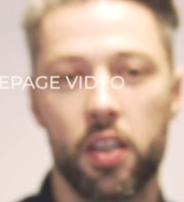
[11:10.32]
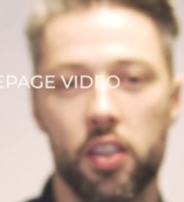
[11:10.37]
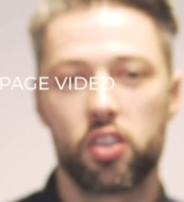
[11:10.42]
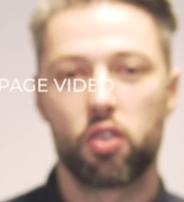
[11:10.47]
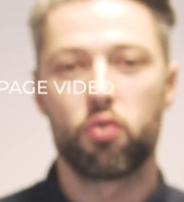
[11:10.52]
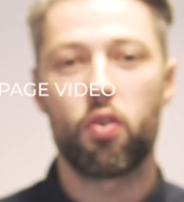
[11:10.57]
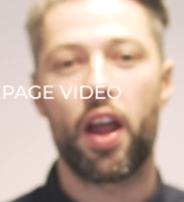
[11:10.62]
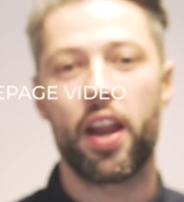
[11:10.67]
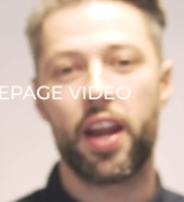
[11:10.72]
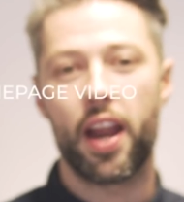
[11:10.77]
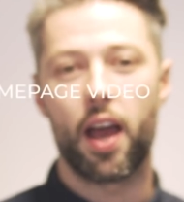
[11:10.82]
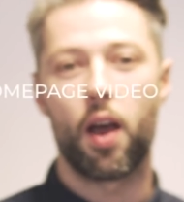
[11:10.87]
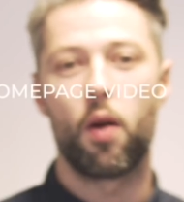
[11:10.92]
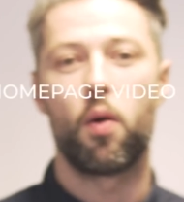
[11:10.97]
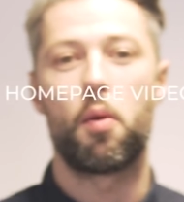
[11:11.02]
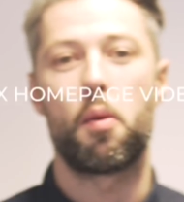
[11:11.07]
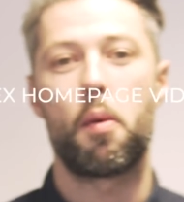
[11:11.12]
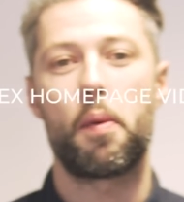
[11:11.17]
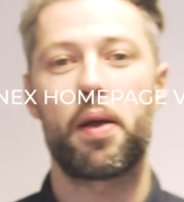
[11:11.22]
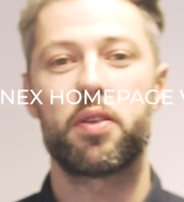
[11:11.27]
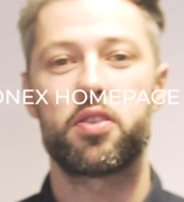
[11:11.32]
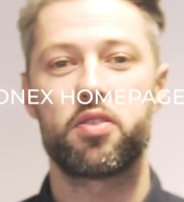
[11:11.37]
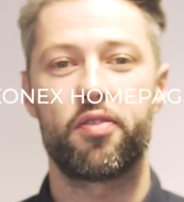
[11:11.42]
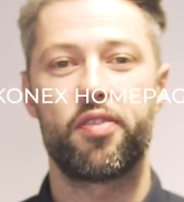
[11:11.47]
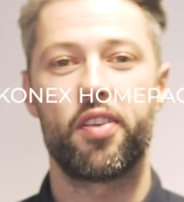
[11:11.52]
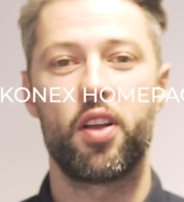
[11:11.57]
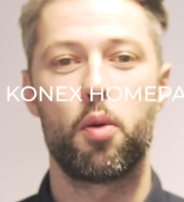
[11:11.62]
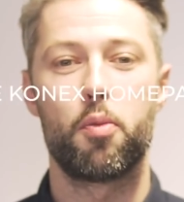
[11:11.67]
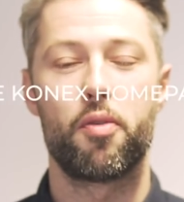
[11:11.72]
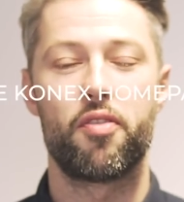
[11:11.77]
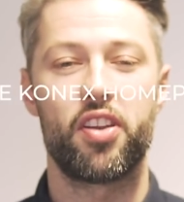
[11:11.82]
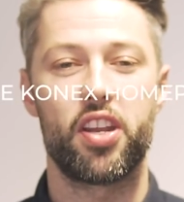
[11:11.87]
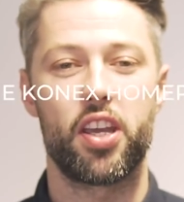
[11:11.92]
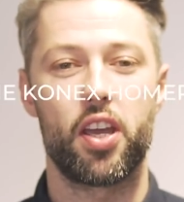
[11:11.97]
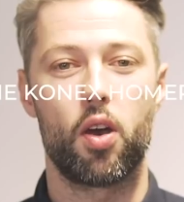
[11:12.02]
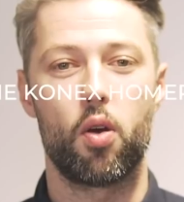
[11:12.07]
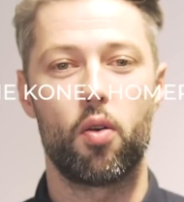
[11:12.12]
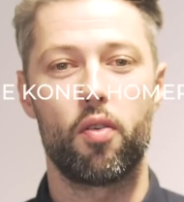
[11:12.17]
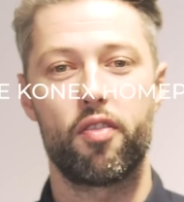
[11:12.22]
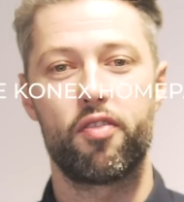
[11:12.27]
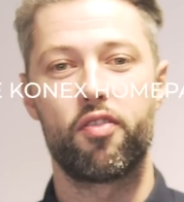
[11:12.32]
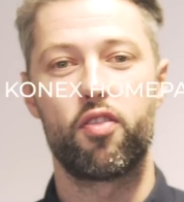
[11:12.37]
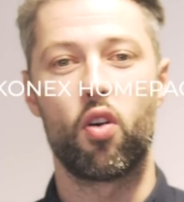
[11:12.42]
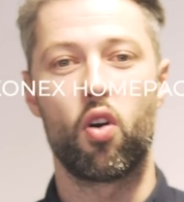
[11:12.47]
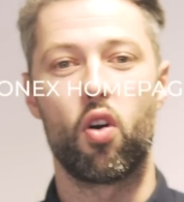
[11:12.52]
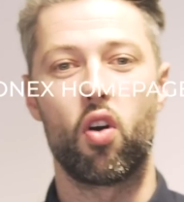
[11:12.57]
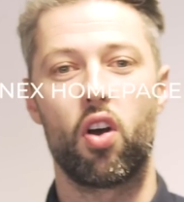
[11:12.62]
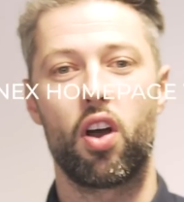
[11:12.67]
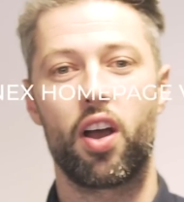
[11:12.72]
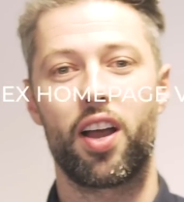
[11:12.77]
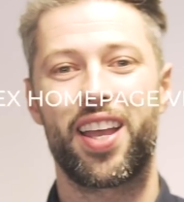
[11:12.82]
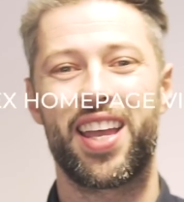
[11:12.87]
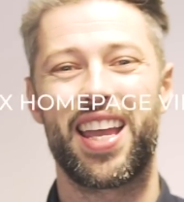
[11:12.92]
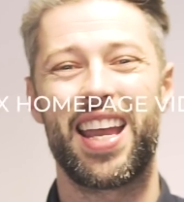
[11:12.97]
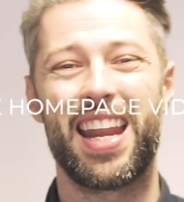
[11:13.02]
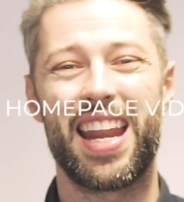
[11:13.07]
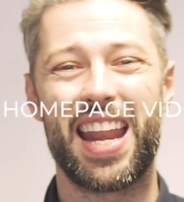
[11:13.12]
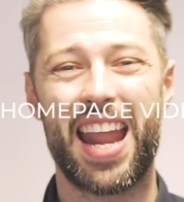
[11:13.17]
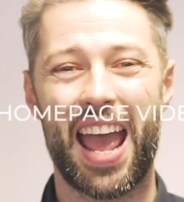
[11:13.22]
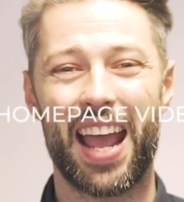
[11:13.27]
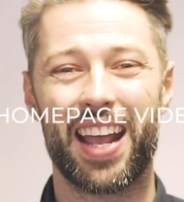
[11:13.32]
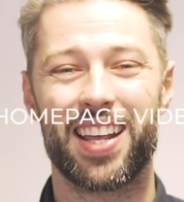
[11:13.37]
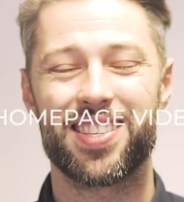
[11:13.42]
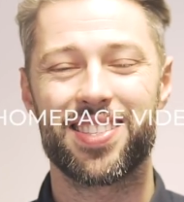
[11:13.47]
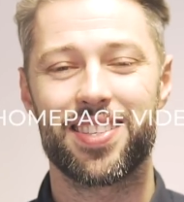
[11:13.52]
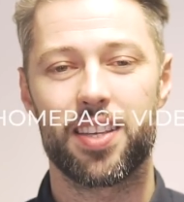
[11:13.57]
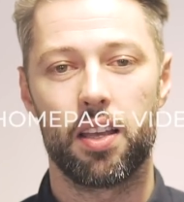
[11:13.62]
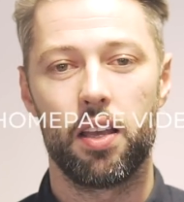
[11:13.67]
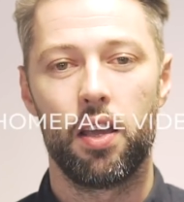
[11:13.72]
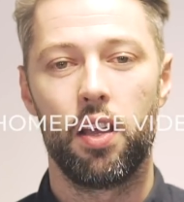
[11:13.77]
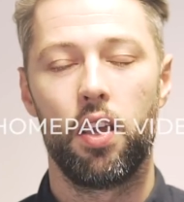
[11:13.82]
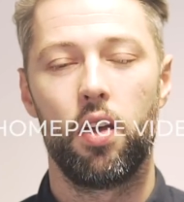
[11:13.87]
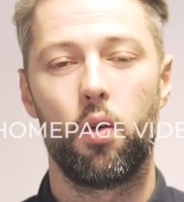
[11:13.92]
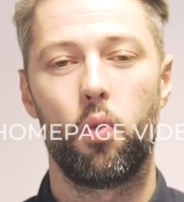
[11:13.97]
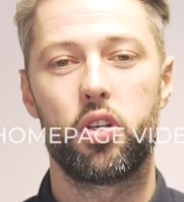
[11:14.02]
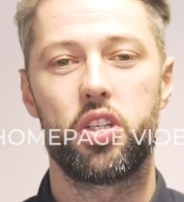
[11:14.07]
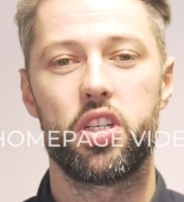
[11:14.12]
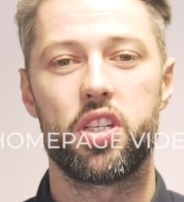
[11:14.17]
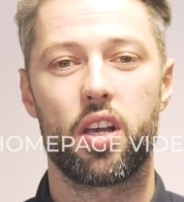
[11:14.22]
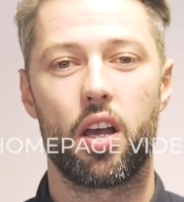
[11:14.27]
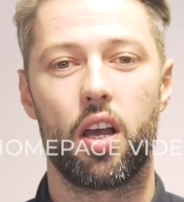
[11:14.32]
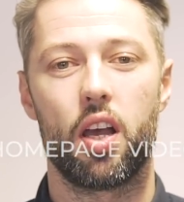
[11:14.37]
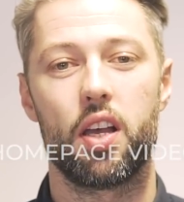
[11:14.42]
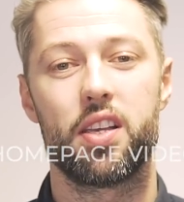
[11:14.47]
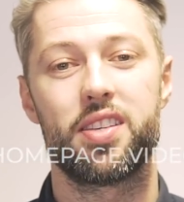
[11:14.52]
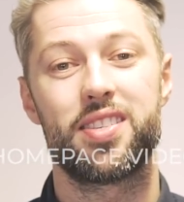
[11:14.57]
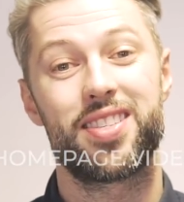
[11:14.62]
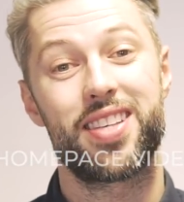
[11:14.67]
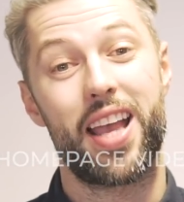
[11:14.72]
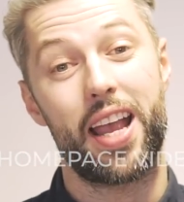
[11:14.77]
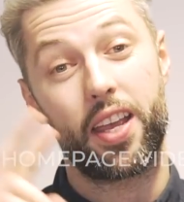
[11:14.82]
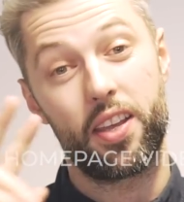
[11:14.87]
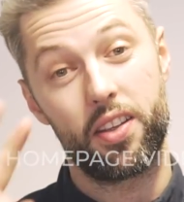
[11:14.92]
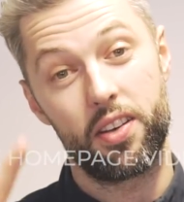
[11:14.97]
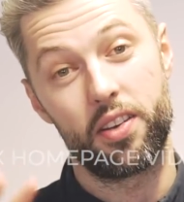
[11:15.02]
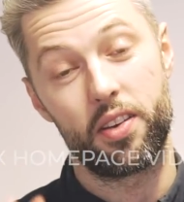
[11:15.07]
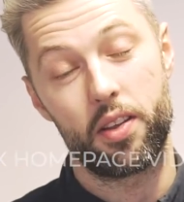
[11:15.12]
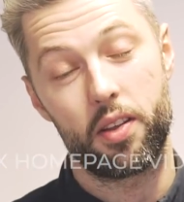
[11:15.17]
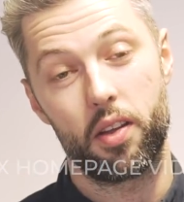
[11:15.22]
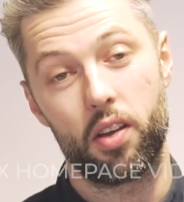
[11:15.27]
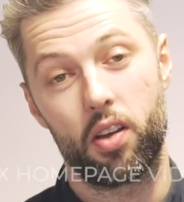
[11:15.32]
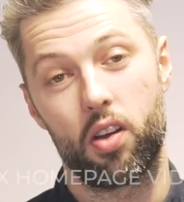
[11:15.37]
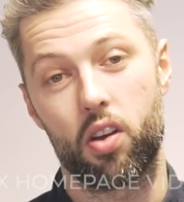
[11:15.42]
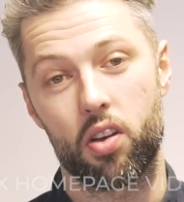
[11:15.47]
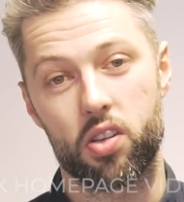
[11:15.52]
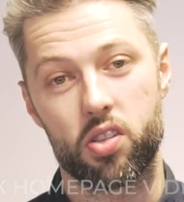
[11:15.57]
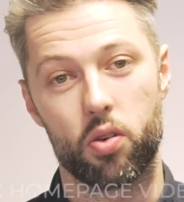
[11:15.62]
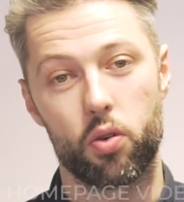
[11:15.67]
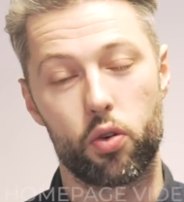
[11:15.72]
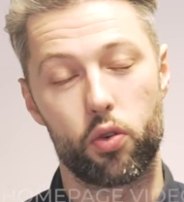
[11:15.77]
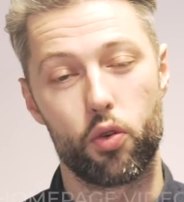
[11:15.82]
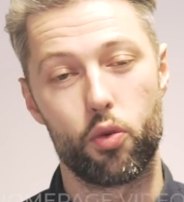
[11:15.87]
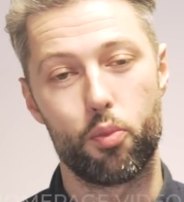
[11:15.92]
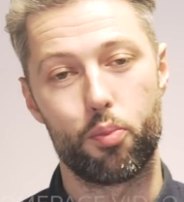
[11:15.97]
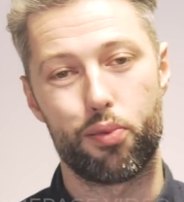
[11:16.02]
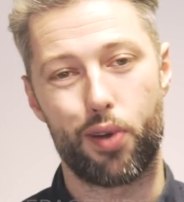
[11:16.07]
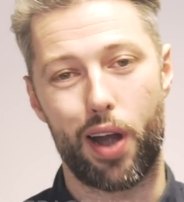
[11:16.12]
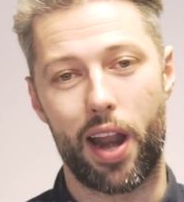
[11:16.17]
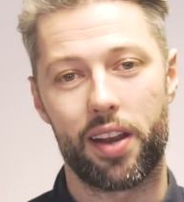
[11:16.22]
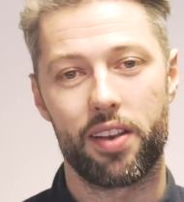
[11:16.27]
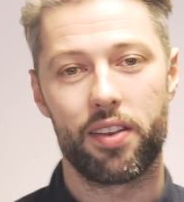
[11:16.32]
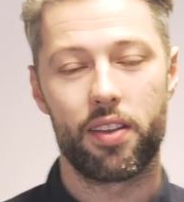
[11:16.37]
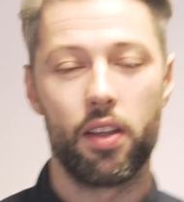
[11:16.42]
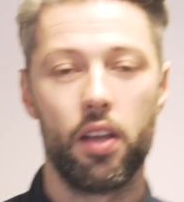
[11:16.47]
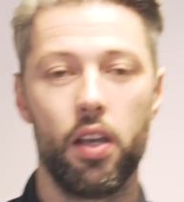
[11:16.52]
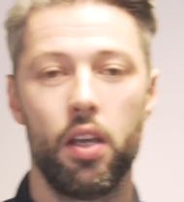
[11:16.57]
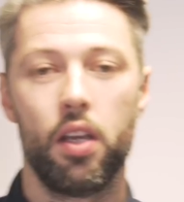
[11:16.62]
So right now, I'm about to film a video for Connects which is our second Hoxo Group brand,